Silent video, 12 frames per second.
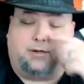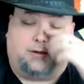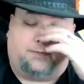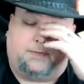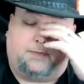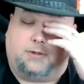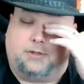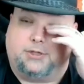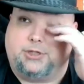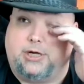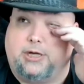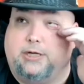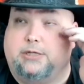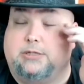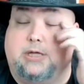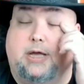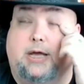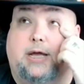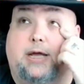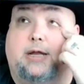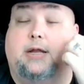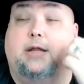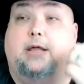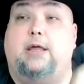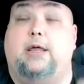off the cliches? And